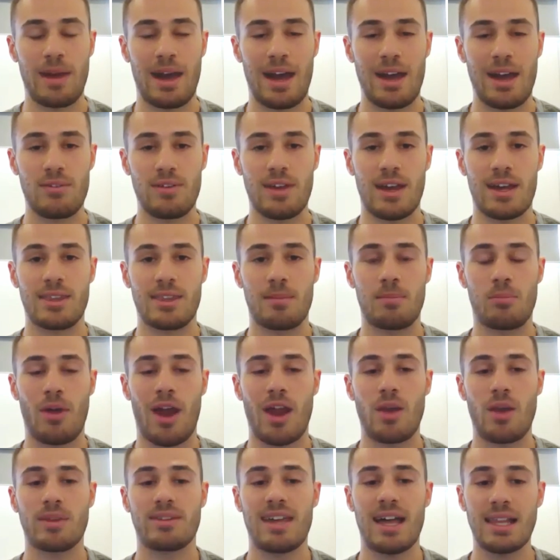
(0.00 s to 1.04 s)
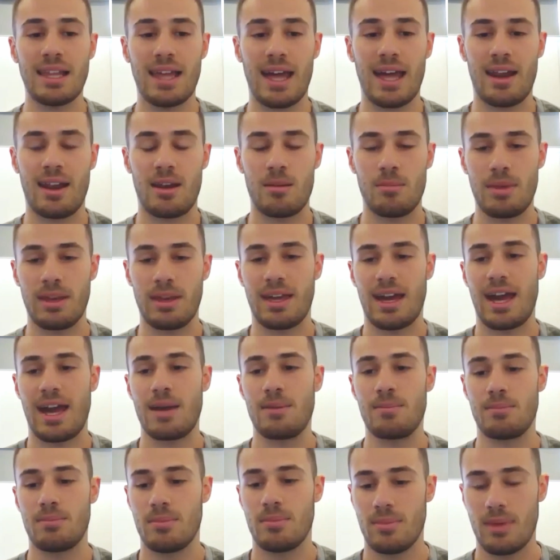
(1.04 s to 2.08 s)
behavior, and the brain retaliated and
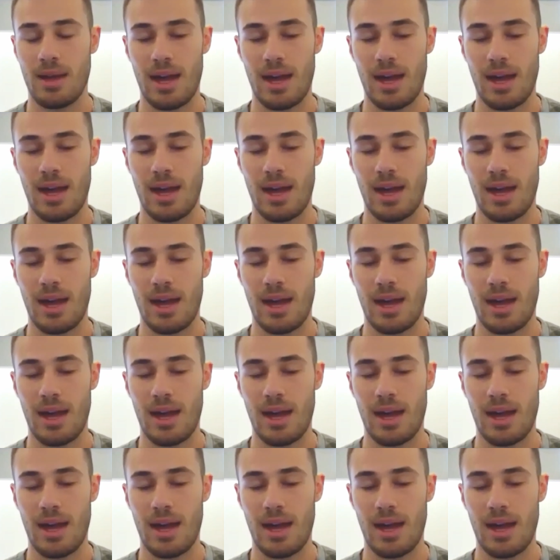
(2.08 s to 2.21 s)
became